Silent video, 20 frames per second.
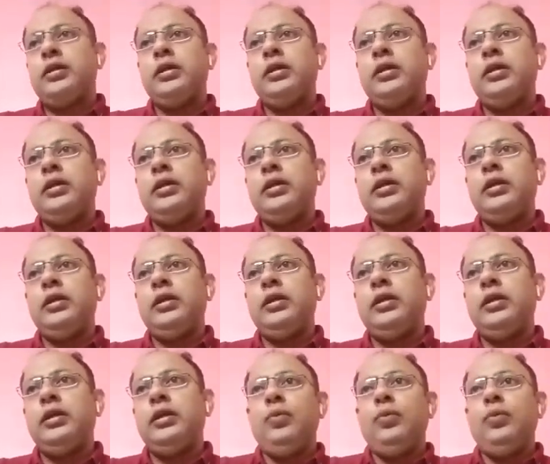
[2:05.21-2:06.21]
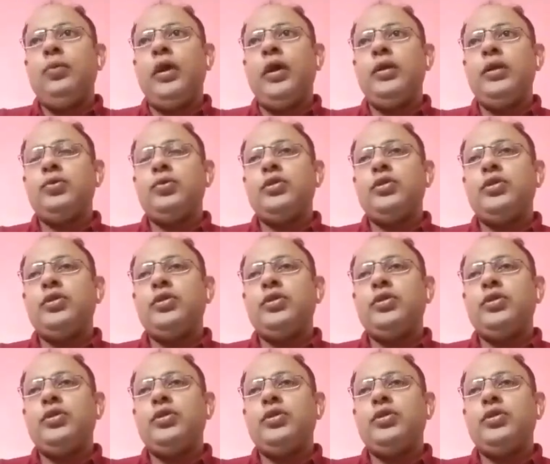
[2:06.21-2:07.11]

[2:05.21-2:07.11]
and he went to